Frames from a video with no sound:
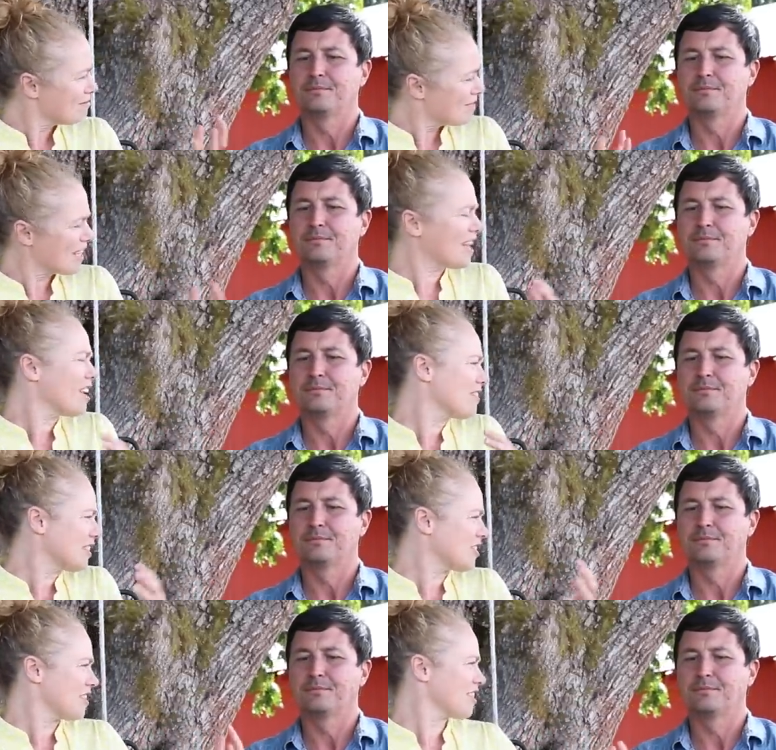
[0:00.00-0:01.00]
Speaker 1: Take care of
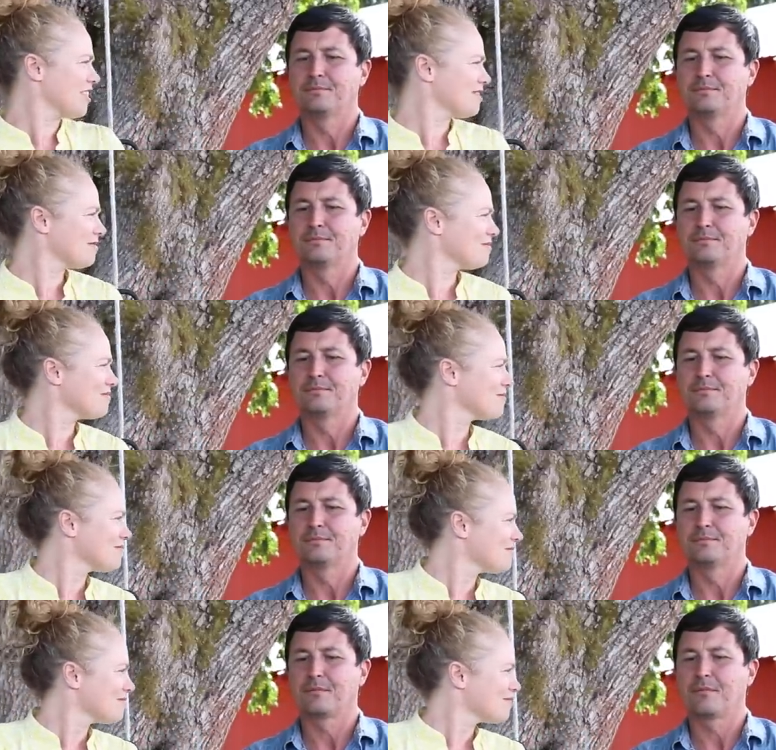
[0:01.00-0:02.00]
Speaker 2: each other.
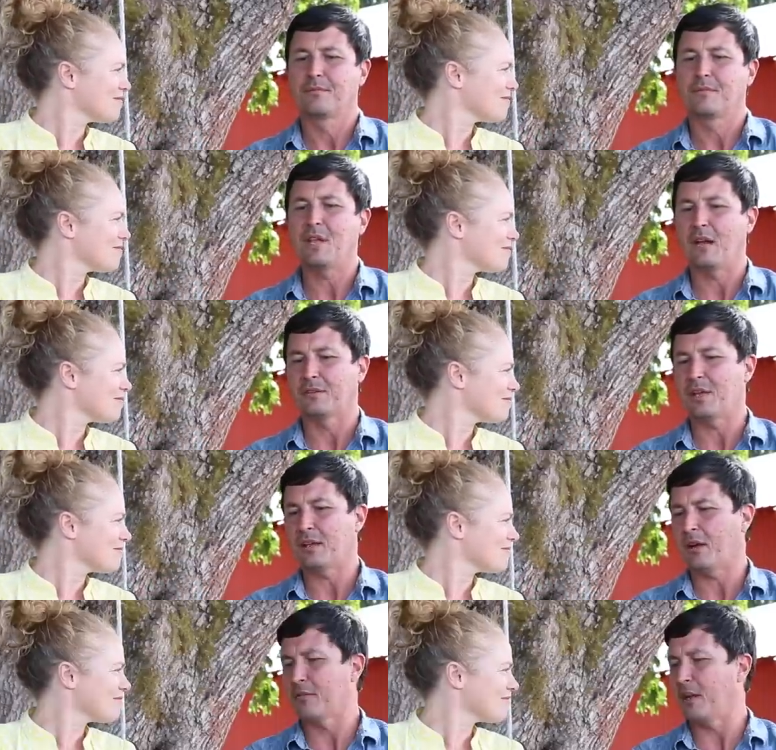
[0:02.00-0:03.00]
Yeah.
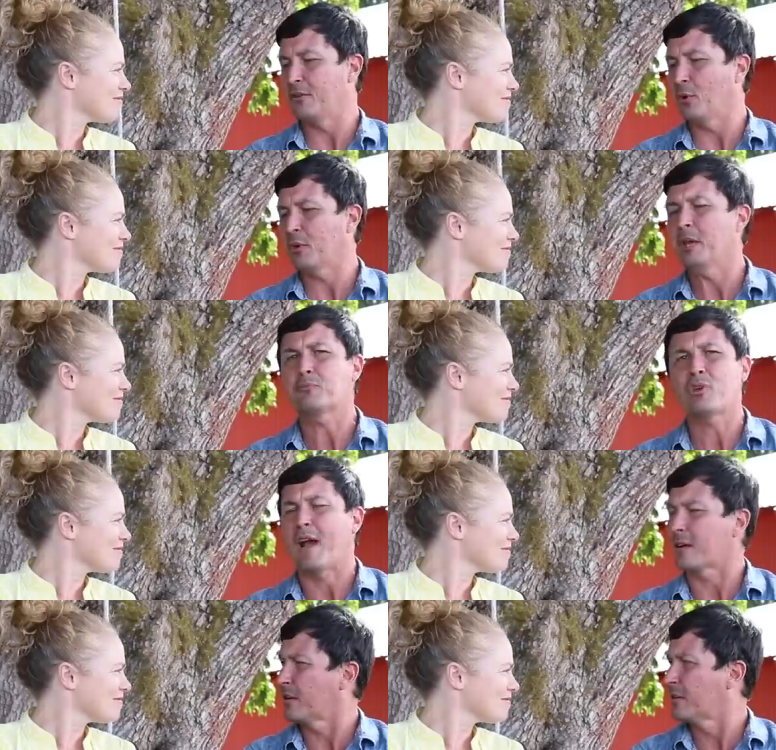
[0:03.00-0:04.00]
Take care of it, and don't keep
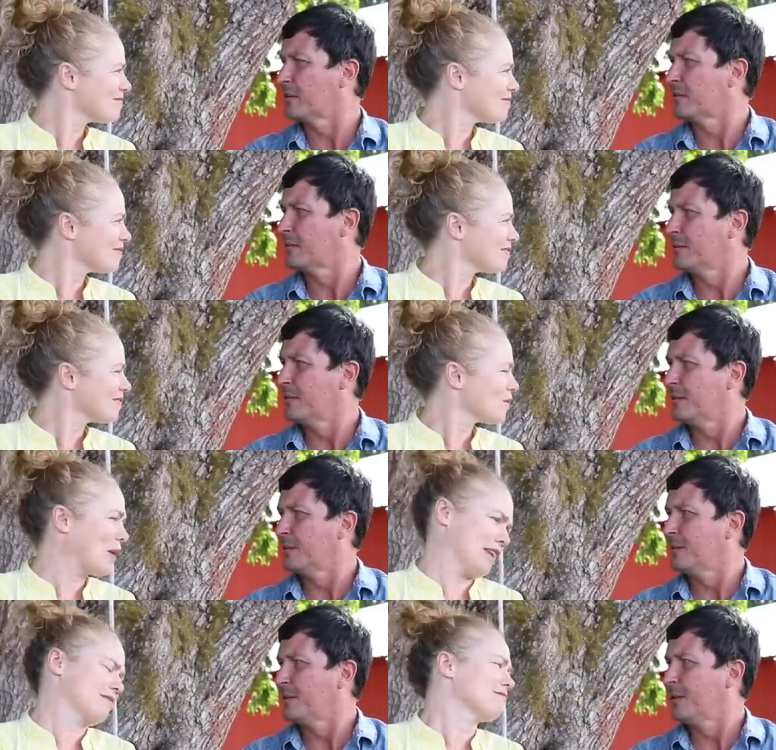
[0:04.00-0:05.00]
track.
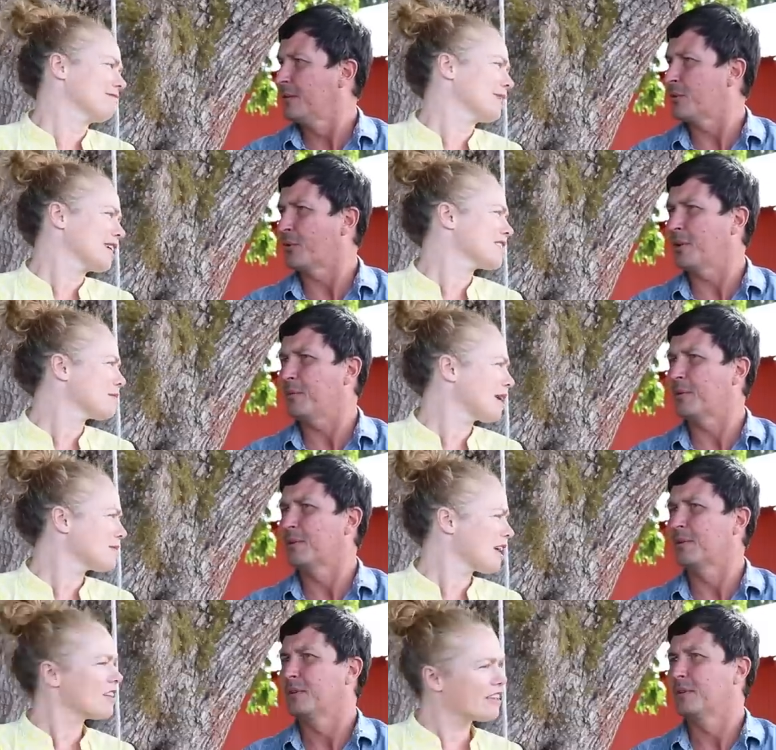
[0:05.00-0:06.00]
Right. Because keep...
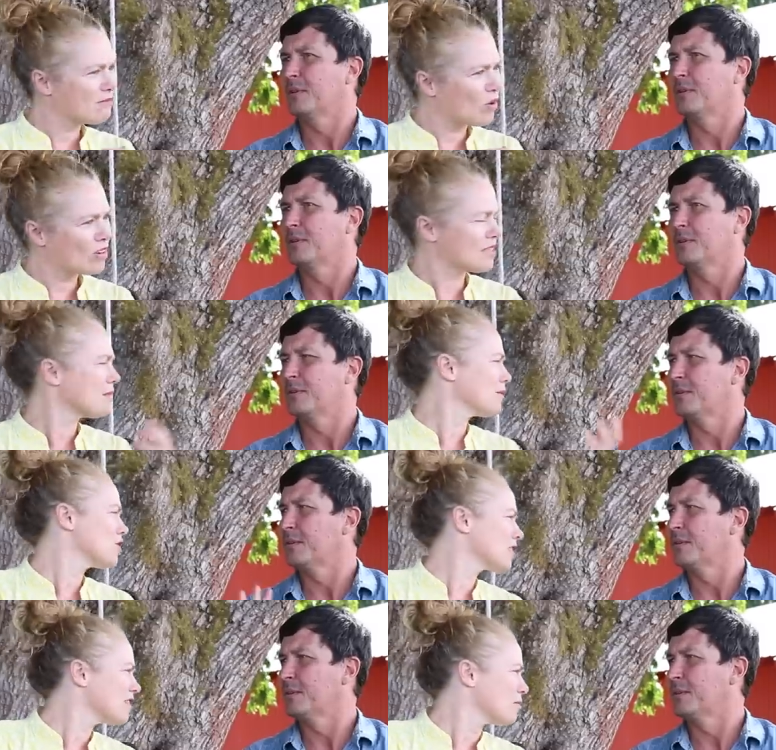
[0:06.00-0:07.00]
Speaker 1: sometimes I'll give more.
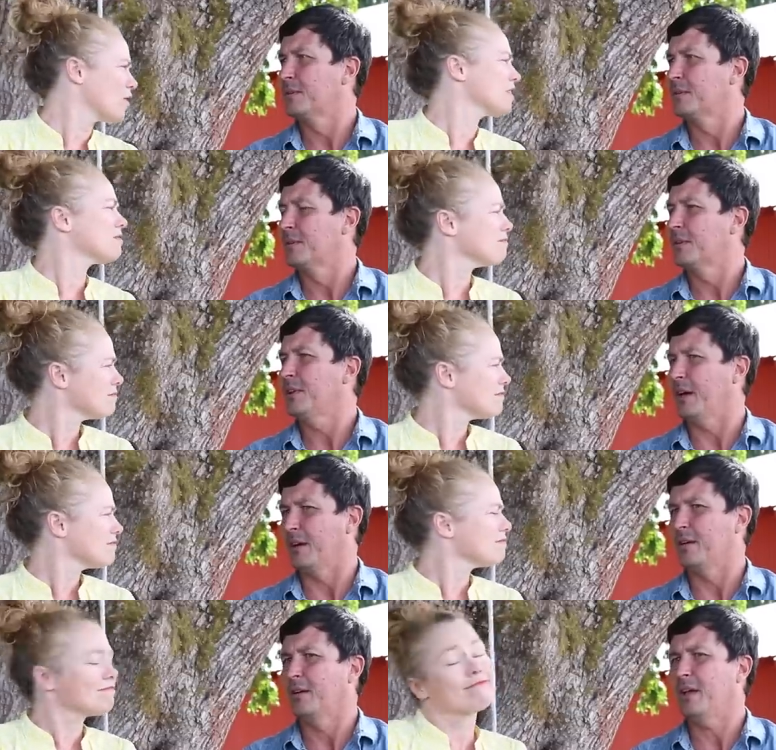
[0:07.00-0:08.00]
Sometimes you'll give more.
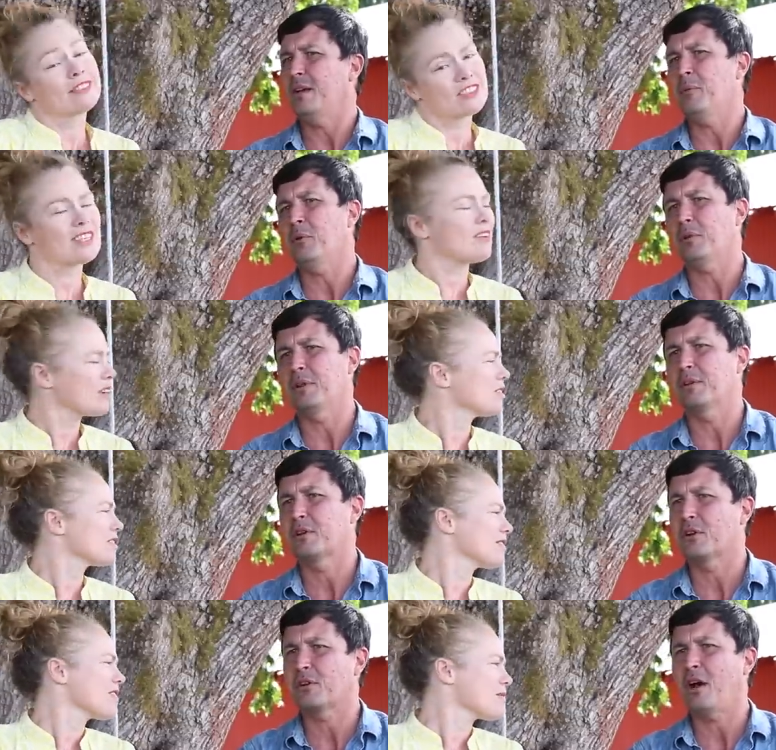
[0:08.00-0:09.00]
Speaker 2: Yeah. And this I mean, how it
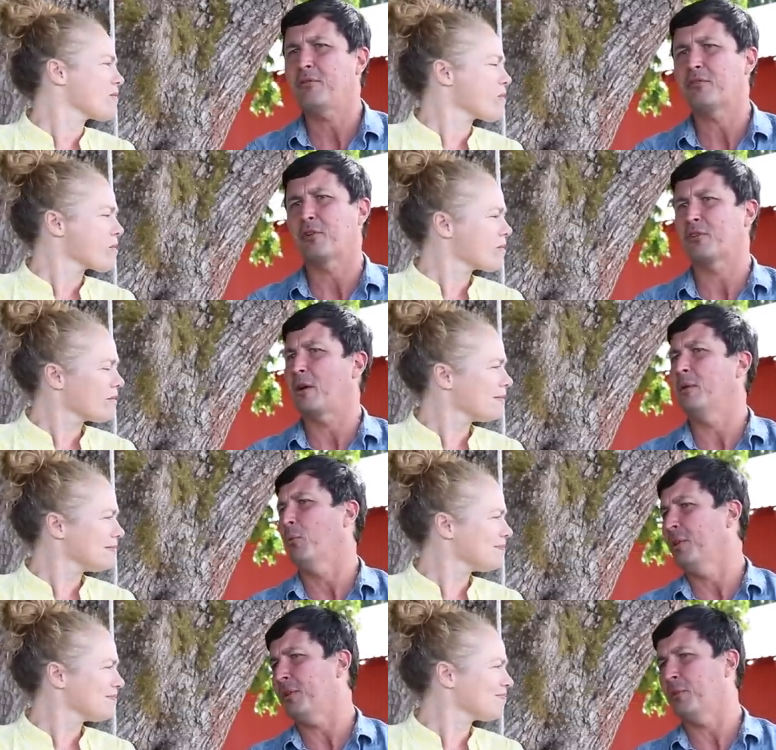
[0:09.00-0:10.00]
goes. coffee, for example,
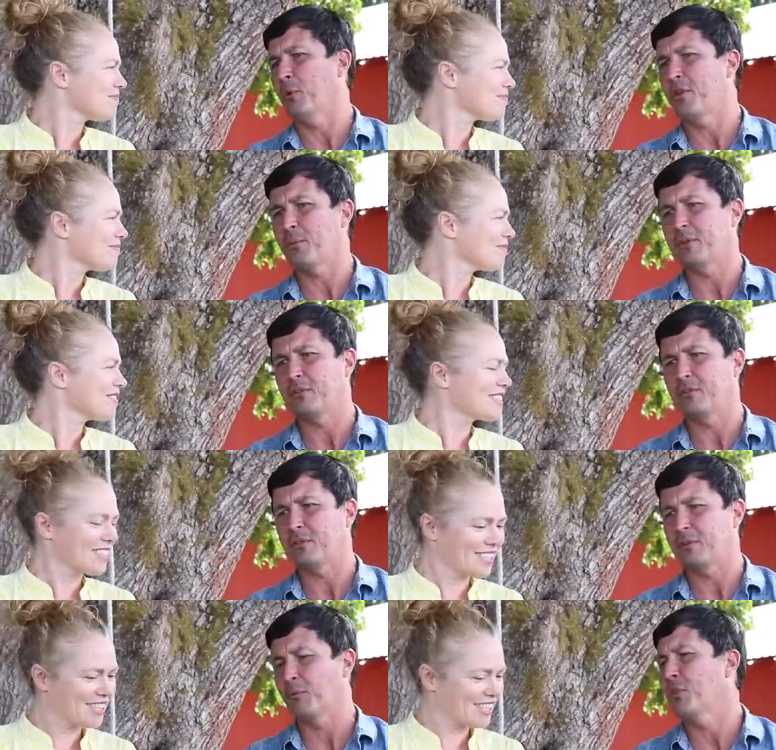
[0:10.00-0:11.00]
and one one of the reasons,
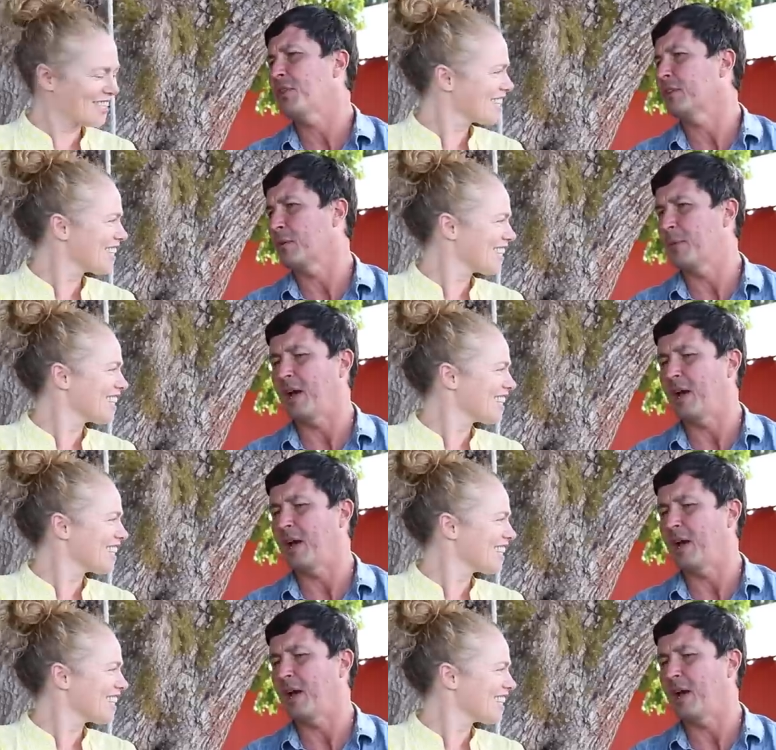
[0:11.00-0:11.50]
one thing that